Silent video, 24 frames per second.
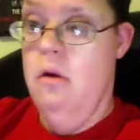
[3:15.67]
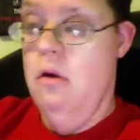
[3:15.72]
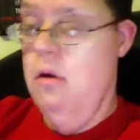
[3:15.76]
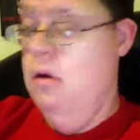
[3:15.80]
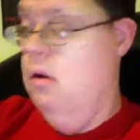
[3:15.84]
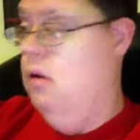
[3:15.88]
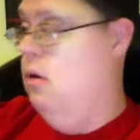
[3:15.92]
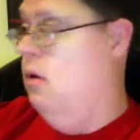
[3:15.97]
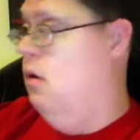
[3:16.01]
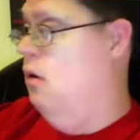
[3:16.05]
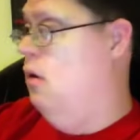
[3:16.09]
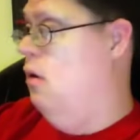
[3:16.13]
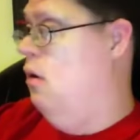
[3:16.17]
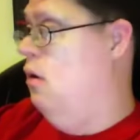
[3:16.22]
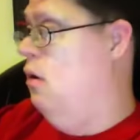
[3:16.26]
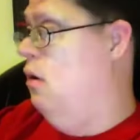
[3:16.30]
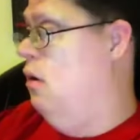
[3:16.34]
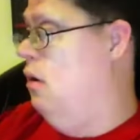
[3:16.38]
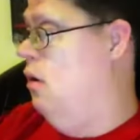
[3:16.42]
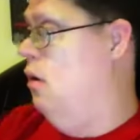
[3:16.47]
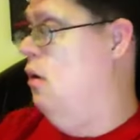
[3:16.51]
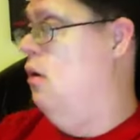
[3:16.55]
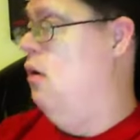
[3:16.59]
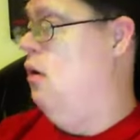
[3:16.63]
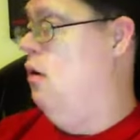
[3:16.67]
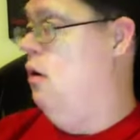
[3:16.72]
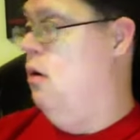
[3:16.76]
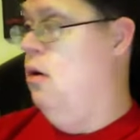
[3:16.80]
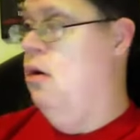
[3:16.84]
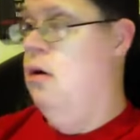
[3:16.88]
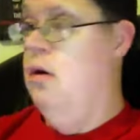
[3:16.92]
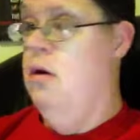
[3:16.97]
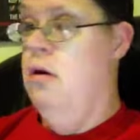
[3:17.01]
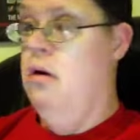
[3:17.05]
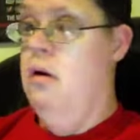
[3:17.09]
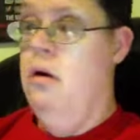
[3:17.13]

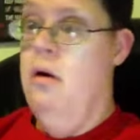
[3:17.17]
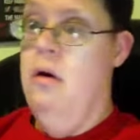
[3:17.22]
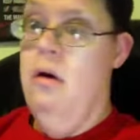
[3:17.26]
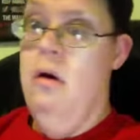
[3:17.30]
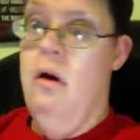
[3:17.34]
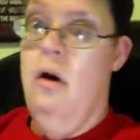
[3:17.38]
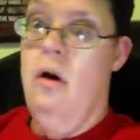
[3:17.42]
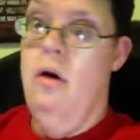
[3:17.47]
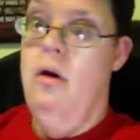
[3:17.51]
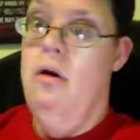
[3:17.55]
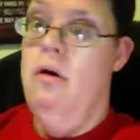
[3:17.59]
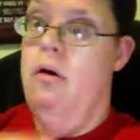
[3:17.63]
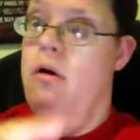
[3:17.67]
(silence)